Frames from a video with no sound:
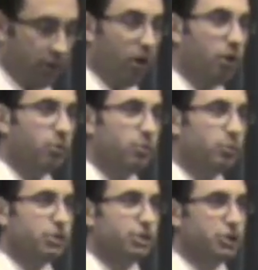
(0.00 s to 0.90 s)
Oh,
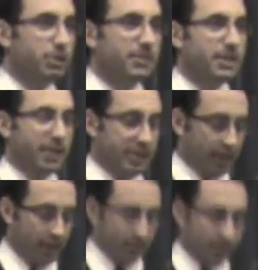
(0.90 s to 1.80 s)
was the ship the
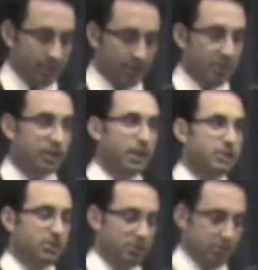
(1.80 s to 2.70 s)
Titanic?
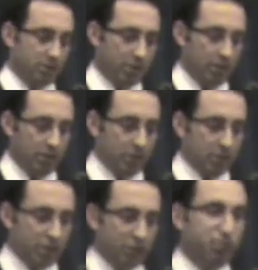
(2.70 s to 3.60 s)
Yes.
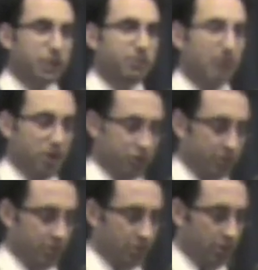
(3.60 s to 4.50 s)
This depressed
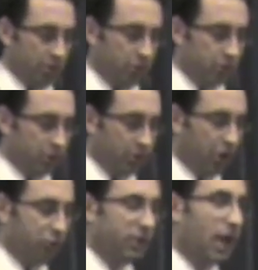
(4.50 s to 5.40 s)
patient, who was
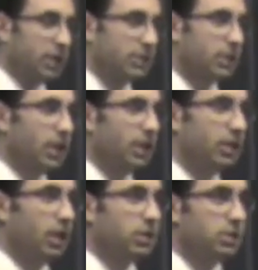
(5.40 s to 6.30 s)
alone,
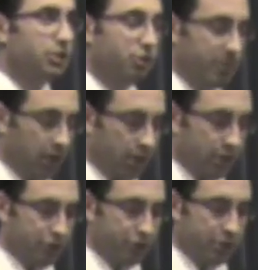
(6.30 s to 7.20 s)
isolated, considered to be
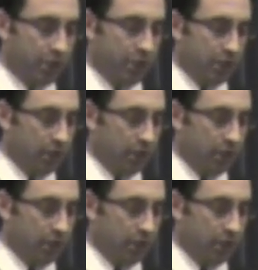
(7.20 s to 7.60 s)
uninteresting,